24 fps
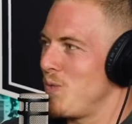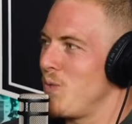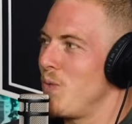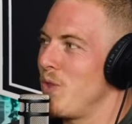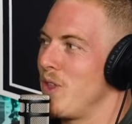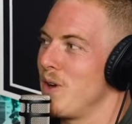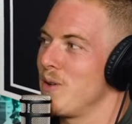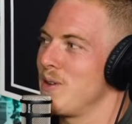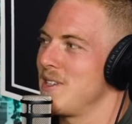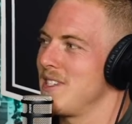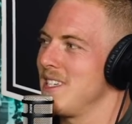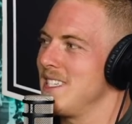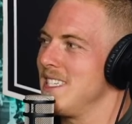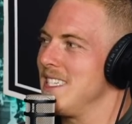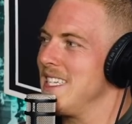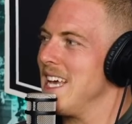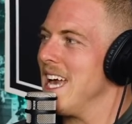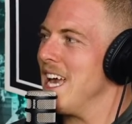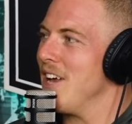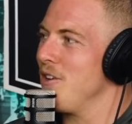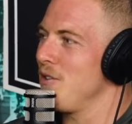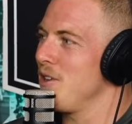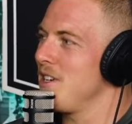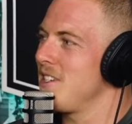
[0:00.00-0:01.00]
There was a
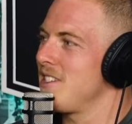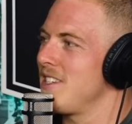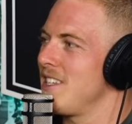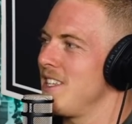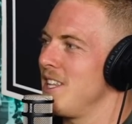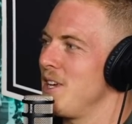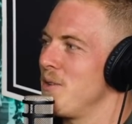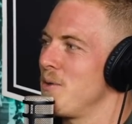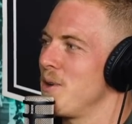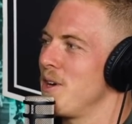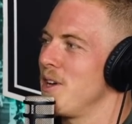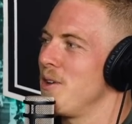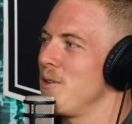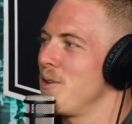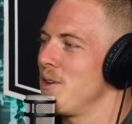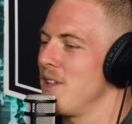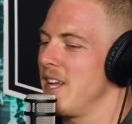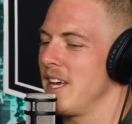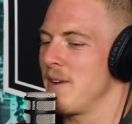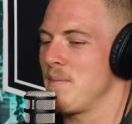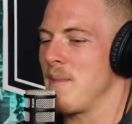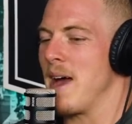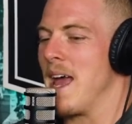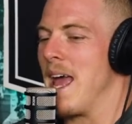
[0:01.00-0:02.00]
day recently where you were
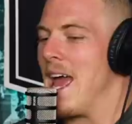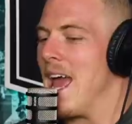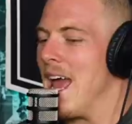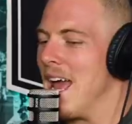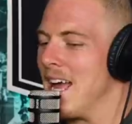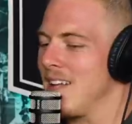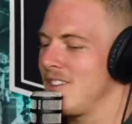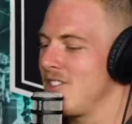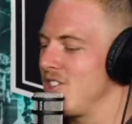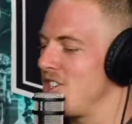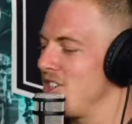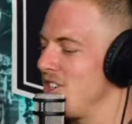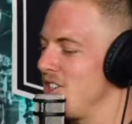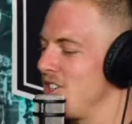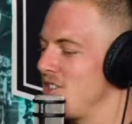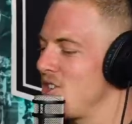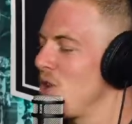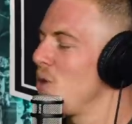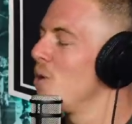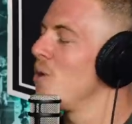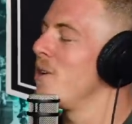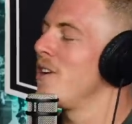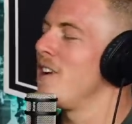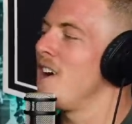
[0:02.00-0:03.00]
like, my hands are
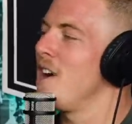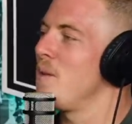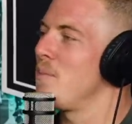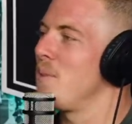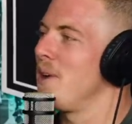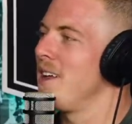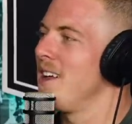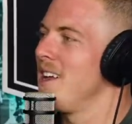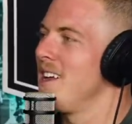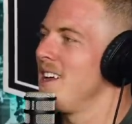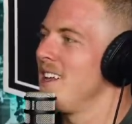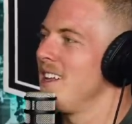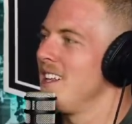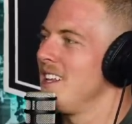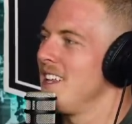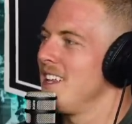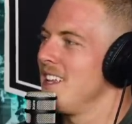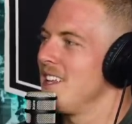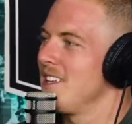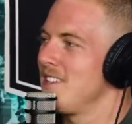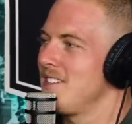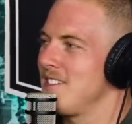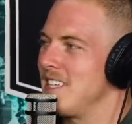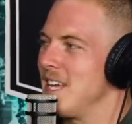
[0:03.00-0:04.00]
torn up.
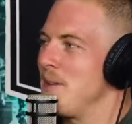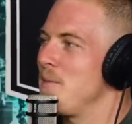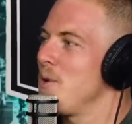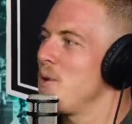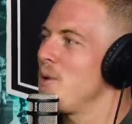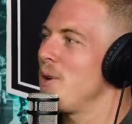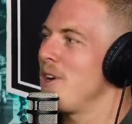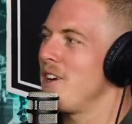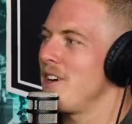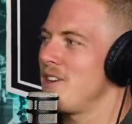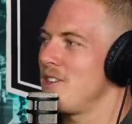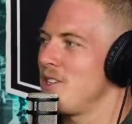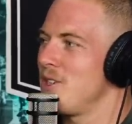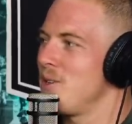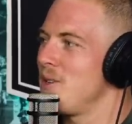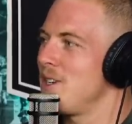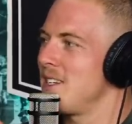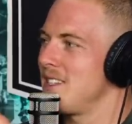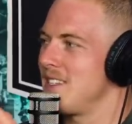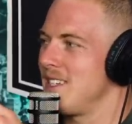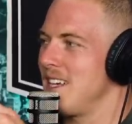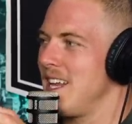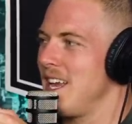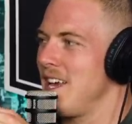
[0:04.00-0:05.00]
Send me what you're
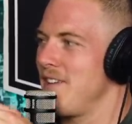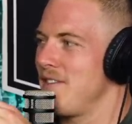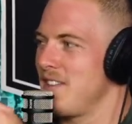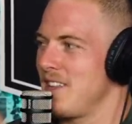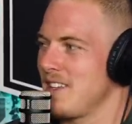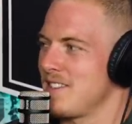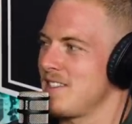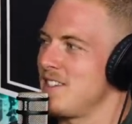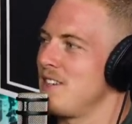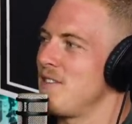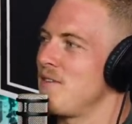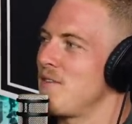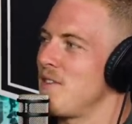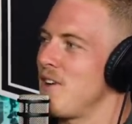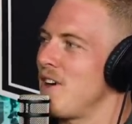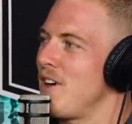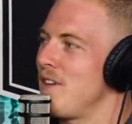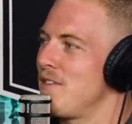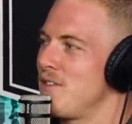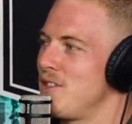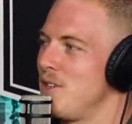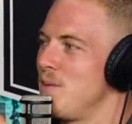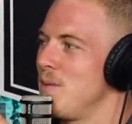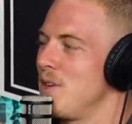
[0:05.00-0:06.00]
doing today if it doesn't
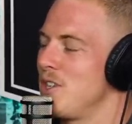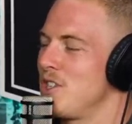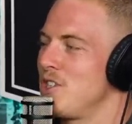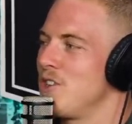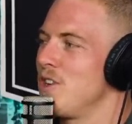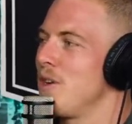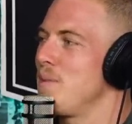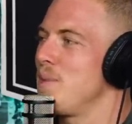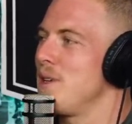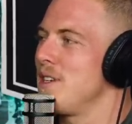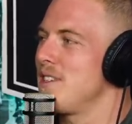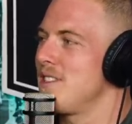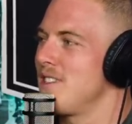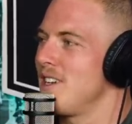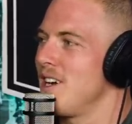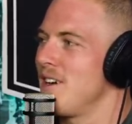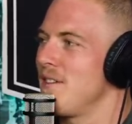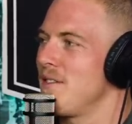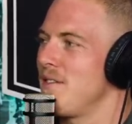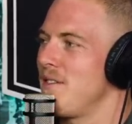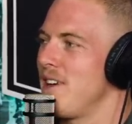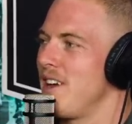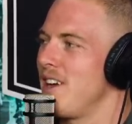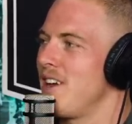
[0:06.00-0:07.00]
involve too much grippy
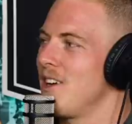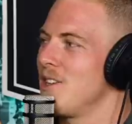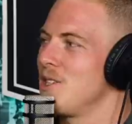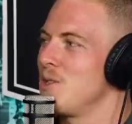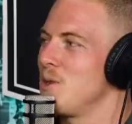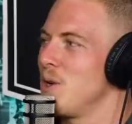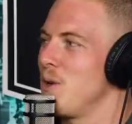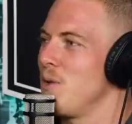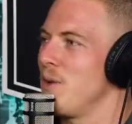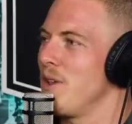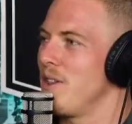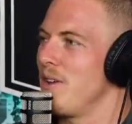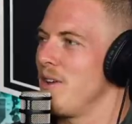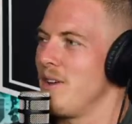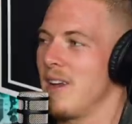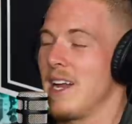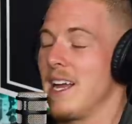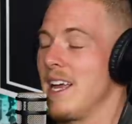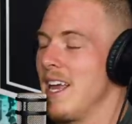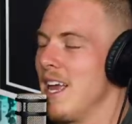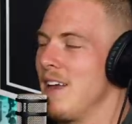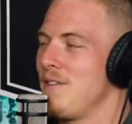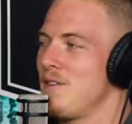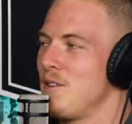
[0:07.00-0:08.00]
stuff, and I'll do it with you.
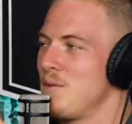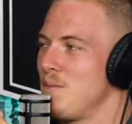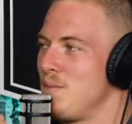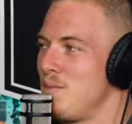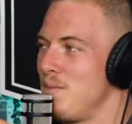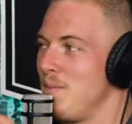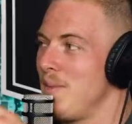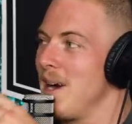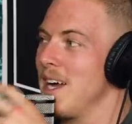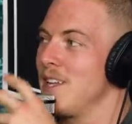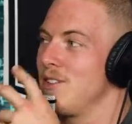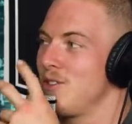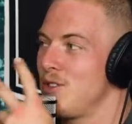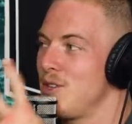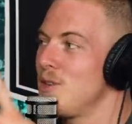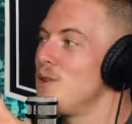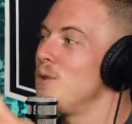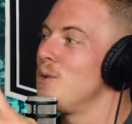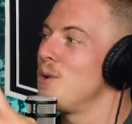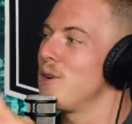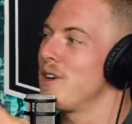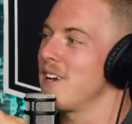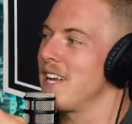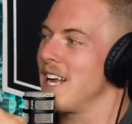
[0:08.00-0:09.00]
And I gave you my
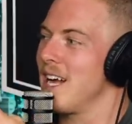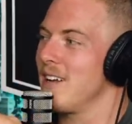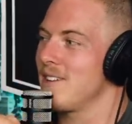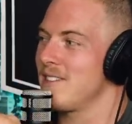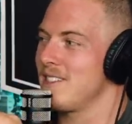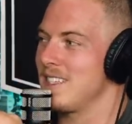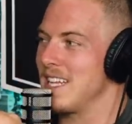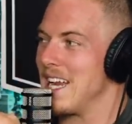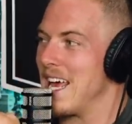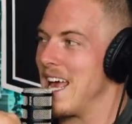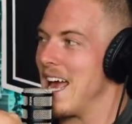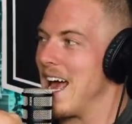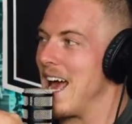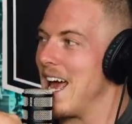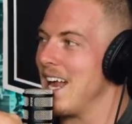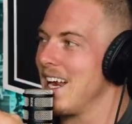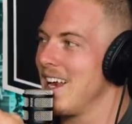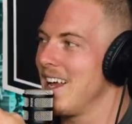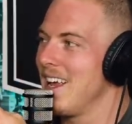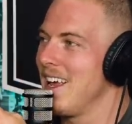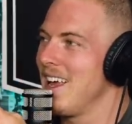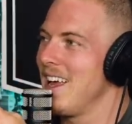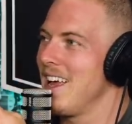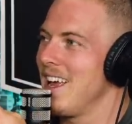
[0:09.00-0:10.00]
two workouts that I
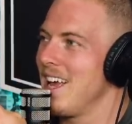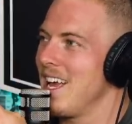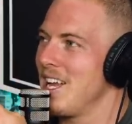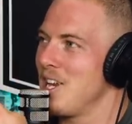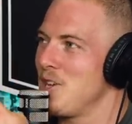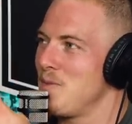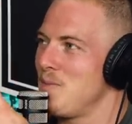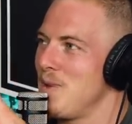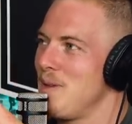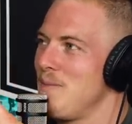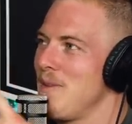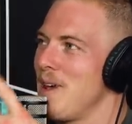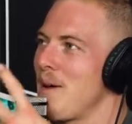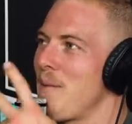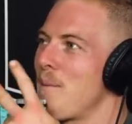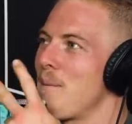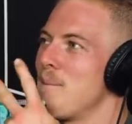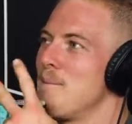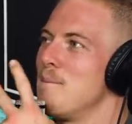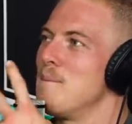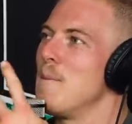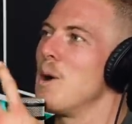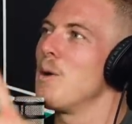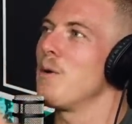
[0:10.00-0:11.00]
had, and you beat me
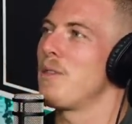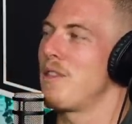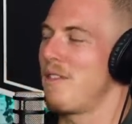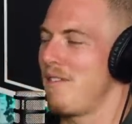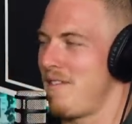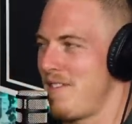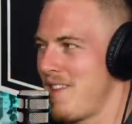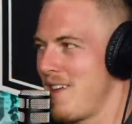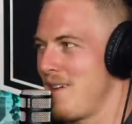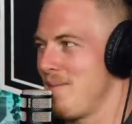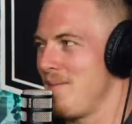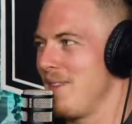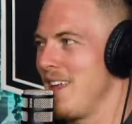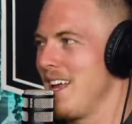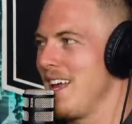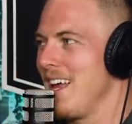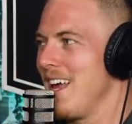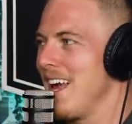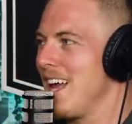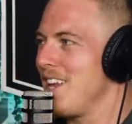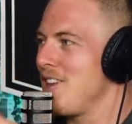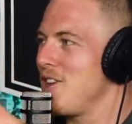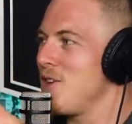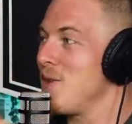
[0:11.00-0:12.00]
on both of them.
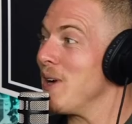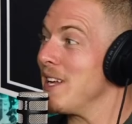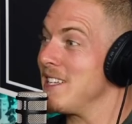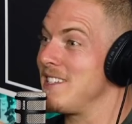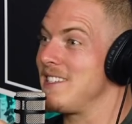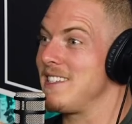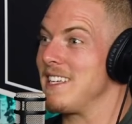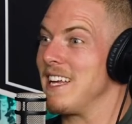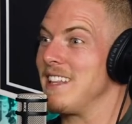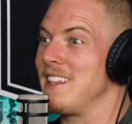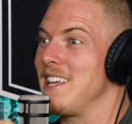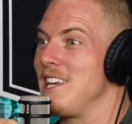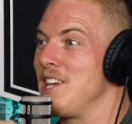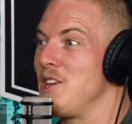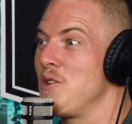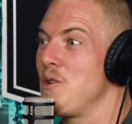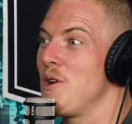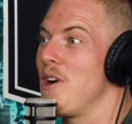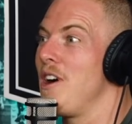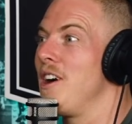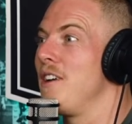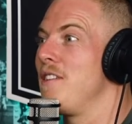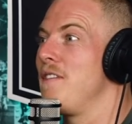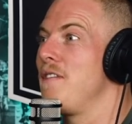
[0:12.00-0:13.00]
And you had said that
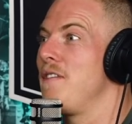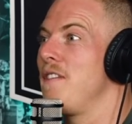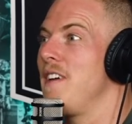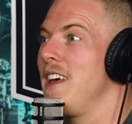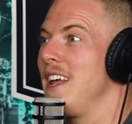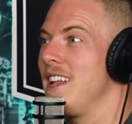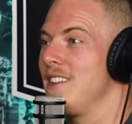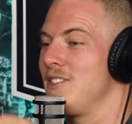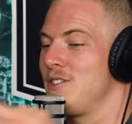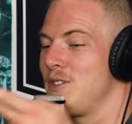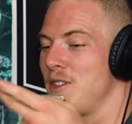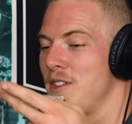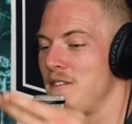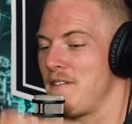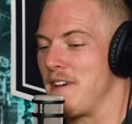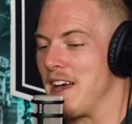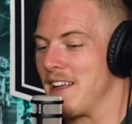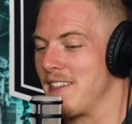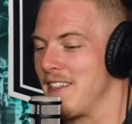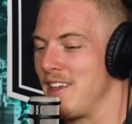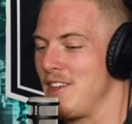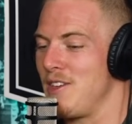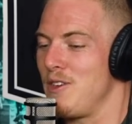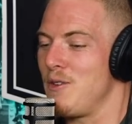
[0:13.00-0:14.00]
you were unfit. And so the
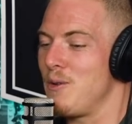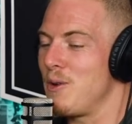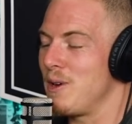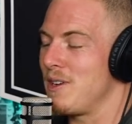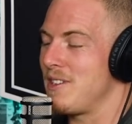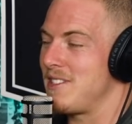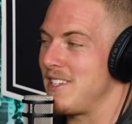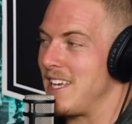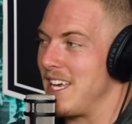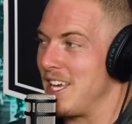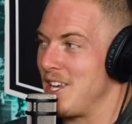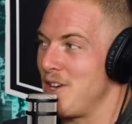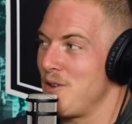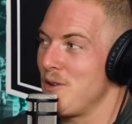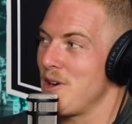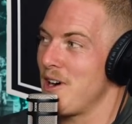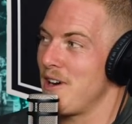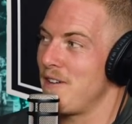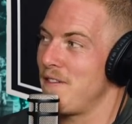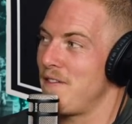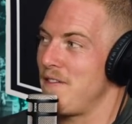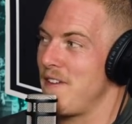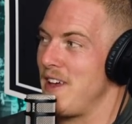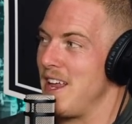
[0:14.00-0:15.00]
fact that you were saying you
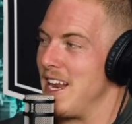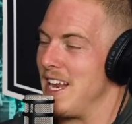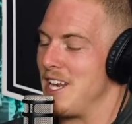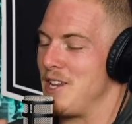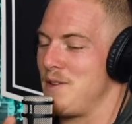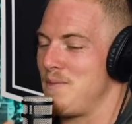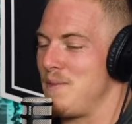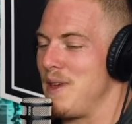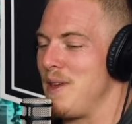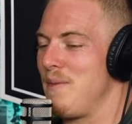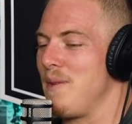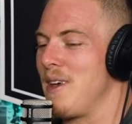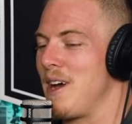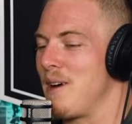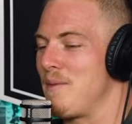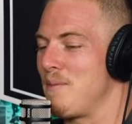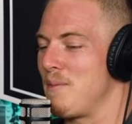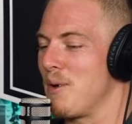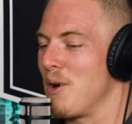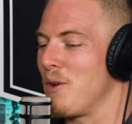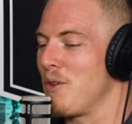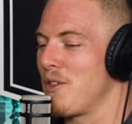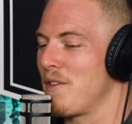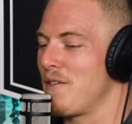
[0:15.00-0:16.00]
were unfit and you beat me
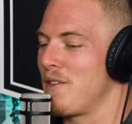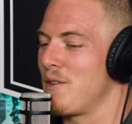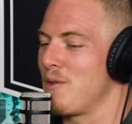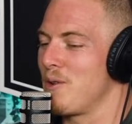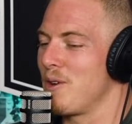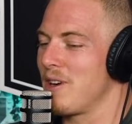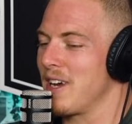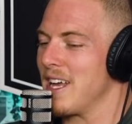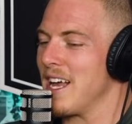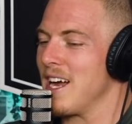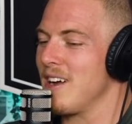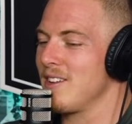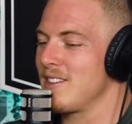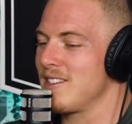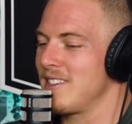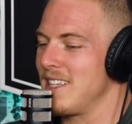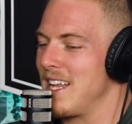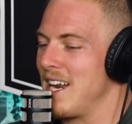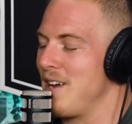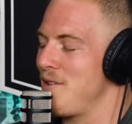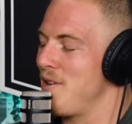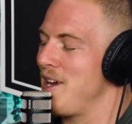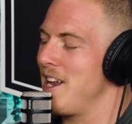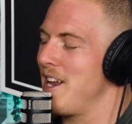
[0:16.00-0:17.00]
on both of the workouts that